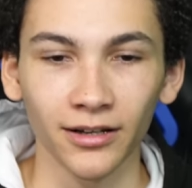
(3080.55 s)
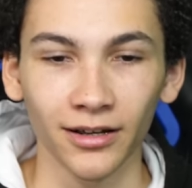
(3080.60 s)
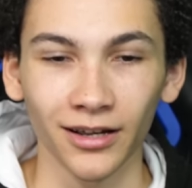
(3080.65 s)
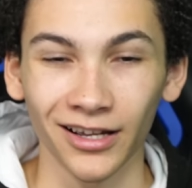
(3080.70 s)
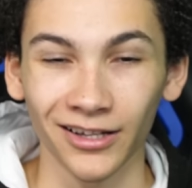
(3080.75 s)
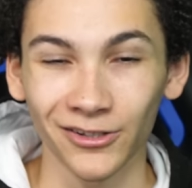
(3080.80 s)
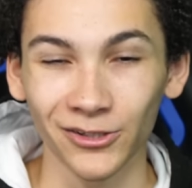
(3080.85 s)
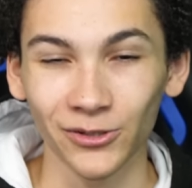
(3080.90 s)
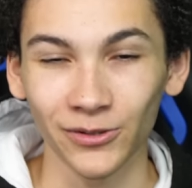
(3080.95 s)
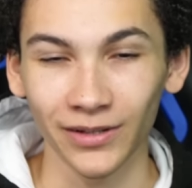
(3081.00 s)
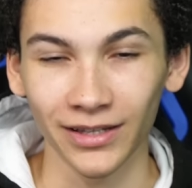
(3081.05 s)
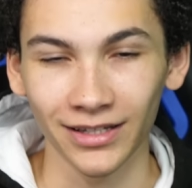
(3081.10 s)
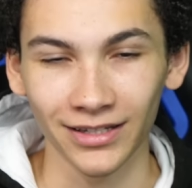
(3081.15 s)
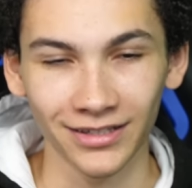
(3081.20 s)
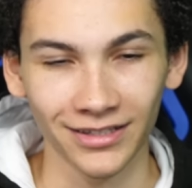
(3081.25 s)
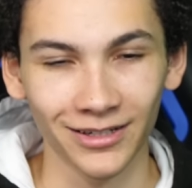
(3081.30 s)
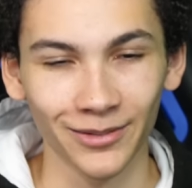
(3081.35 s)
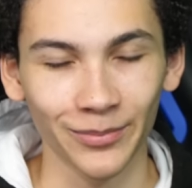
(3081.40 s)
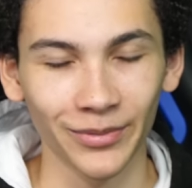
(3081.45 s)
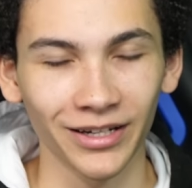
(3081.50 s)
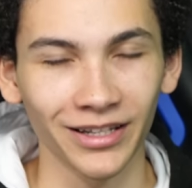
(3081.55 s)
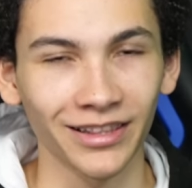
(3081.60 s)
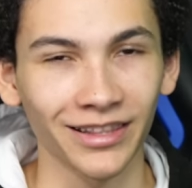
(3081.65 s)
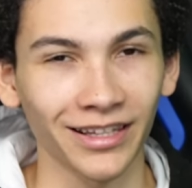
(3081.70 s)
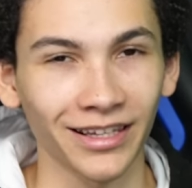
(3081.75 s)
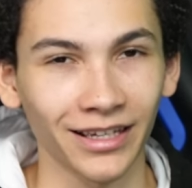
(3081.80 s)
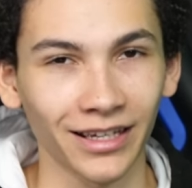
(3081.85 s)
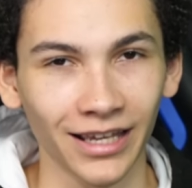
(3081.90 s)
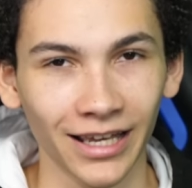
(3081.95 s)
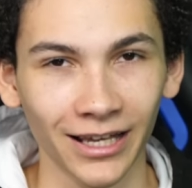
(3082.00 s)
I also can't ship
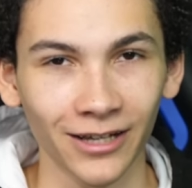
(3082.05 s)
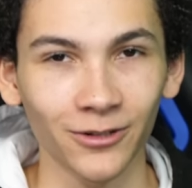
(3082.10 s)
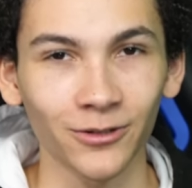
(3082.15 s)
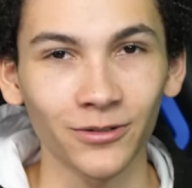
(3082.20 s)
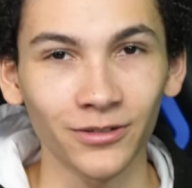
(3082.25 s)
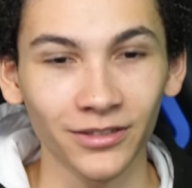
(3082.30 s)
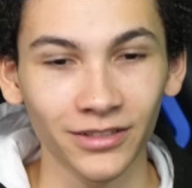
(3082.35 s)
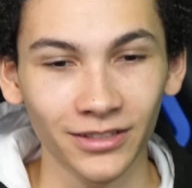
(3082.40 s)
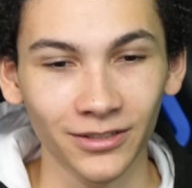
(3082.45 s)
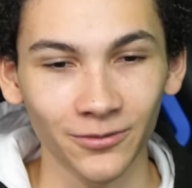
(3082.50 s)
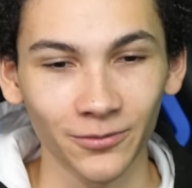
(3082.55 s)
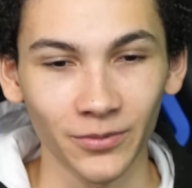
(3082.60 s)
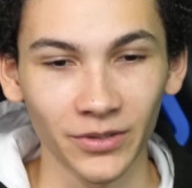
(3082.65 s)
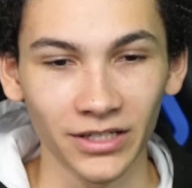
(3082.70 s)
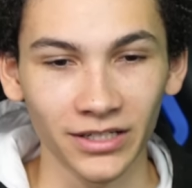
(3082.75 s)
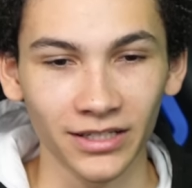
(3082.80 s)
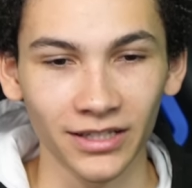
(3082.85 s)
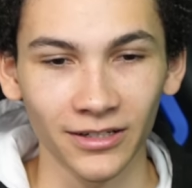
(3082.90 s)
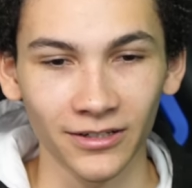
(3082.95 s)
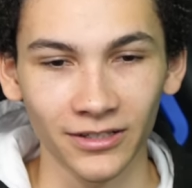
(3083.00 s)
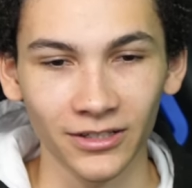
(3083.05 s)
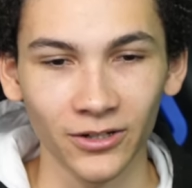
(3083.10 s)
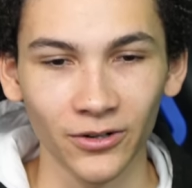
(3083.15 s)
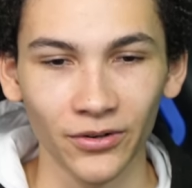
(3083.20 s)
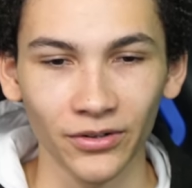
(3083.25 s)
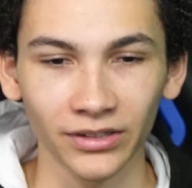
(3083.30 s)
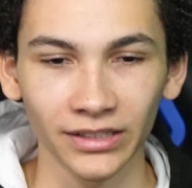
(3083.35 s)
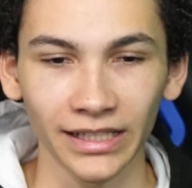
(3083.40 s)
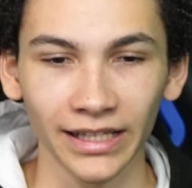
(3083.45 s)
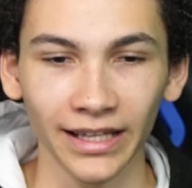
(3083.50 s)
anything out, which there's
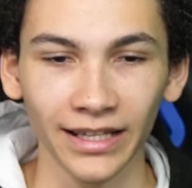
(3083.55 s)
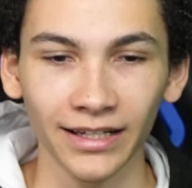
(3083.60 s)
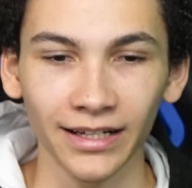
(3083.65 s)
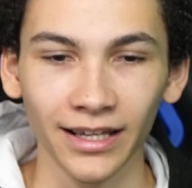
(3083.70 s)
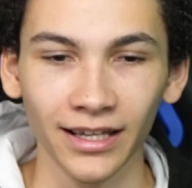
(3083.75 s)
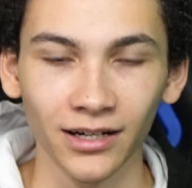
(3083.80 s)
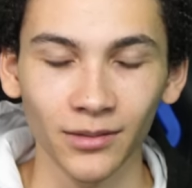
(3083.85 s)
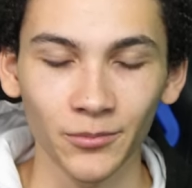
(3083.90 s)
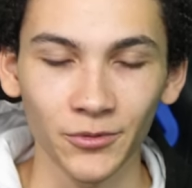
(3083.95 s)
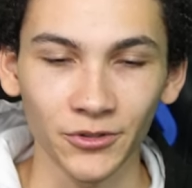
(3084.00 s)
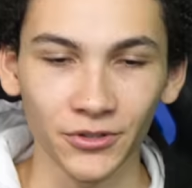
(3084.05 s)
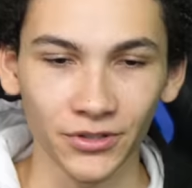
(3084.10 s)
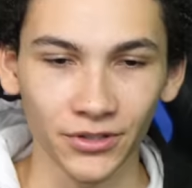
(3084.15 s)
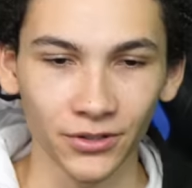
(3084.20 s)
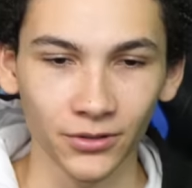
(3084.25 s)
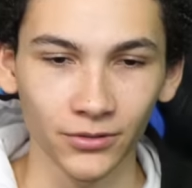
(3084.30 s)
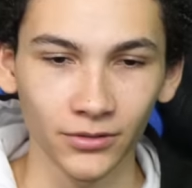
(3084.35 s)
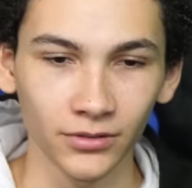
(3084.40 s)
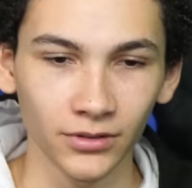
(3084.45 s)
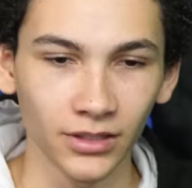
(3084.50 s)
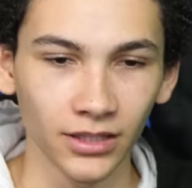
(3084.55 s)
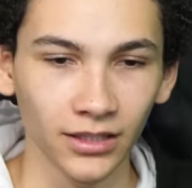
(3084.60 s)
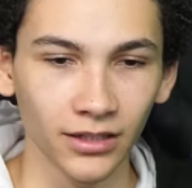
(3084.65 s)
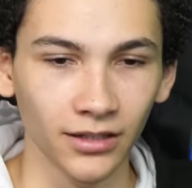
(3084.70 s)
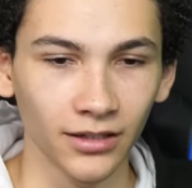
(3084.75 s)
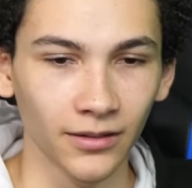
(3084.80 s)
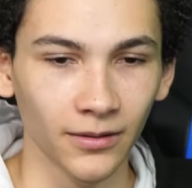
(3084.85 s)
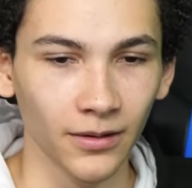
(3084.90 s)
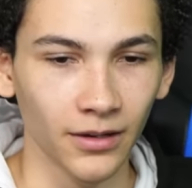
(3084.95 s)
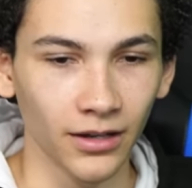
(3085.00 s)
currently 8 animals sold
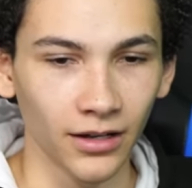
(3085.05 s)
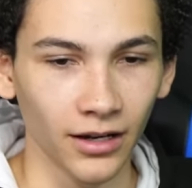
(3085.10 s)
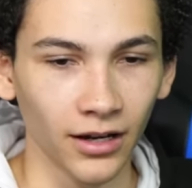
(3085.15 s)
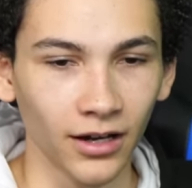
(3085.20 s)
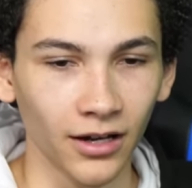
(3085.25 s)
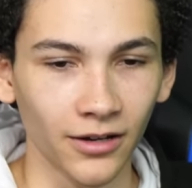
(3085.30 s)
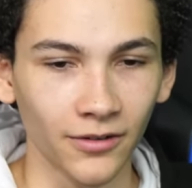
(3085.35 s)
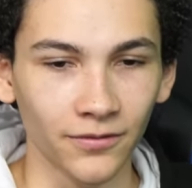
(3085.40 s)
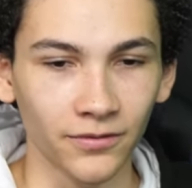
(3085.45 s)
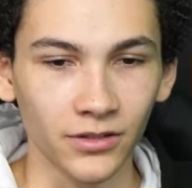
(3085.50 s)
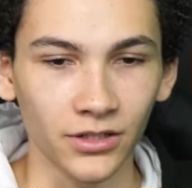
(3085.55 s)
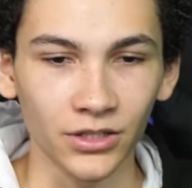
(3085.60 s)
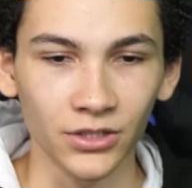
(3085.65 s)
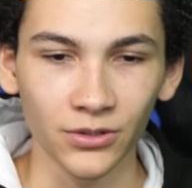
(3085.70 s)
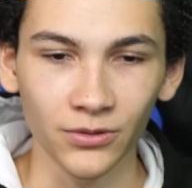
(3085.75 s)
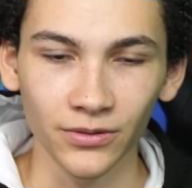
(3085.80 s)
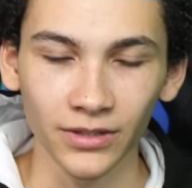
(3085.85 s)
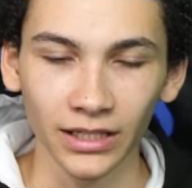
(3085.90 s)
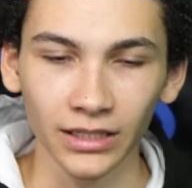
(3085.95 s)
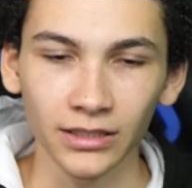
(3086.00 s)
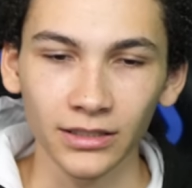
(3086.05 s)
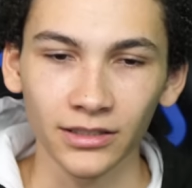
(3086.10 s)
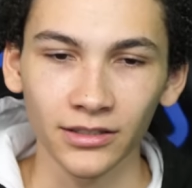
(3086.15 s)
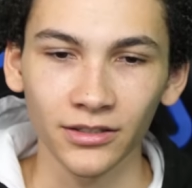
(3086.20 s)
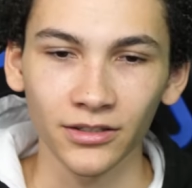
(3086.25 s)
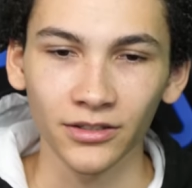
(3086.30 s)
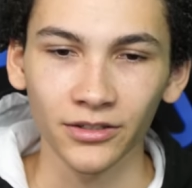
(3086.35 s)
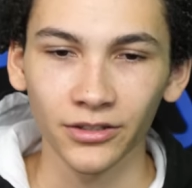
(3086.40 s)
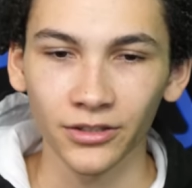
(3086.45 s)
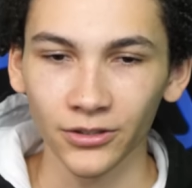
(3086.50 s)
for
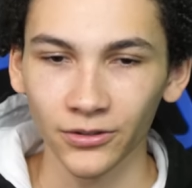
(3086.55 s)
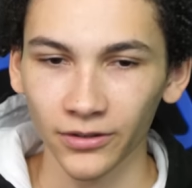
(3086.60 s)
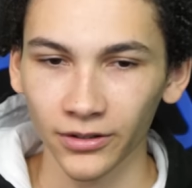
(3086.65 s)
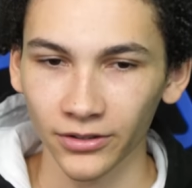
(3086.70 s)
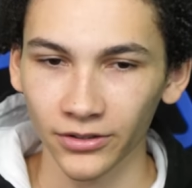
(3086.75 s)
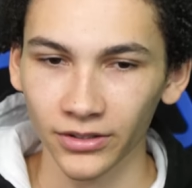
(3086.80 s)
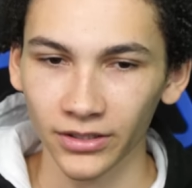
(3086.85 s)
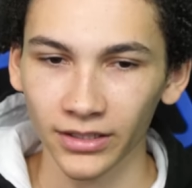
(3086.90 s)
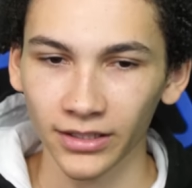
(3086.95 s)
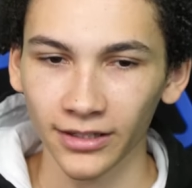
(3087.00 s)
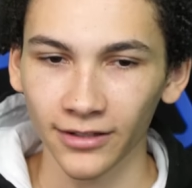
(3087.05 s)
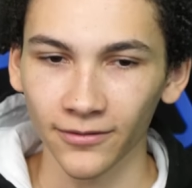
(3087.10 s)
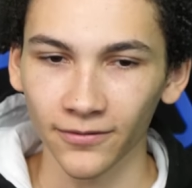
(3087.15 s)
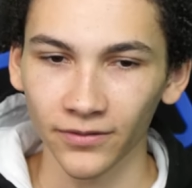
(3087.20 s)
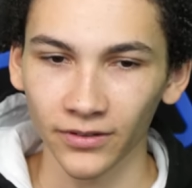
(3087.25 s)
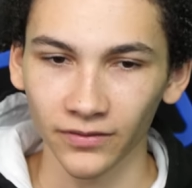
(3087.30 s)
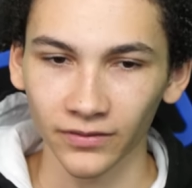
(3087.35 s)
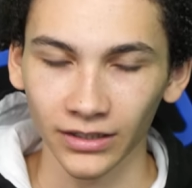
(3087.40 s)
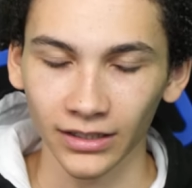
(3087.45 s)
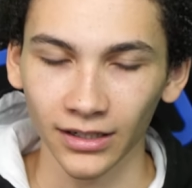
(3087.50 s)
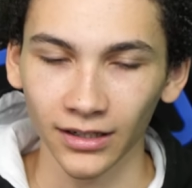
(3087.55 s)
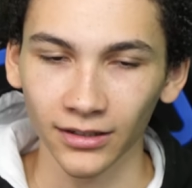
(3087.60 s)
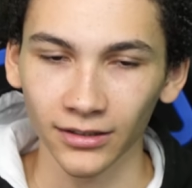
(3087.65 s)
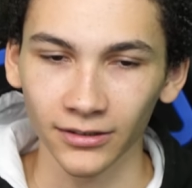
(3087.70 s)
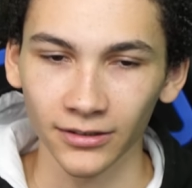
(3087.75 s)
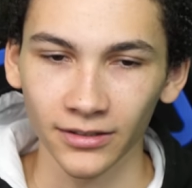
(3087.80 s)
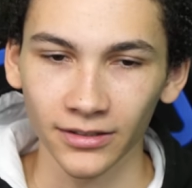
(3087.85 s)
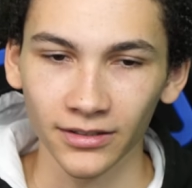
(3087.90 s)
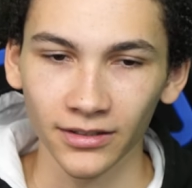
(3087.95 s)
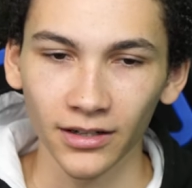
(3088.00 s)

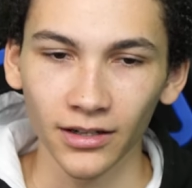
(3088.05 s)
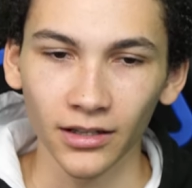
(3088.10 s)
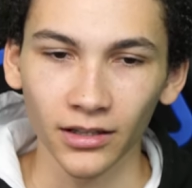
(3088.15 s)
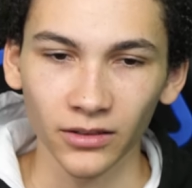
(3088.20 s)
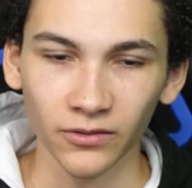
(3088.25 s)
$2,250.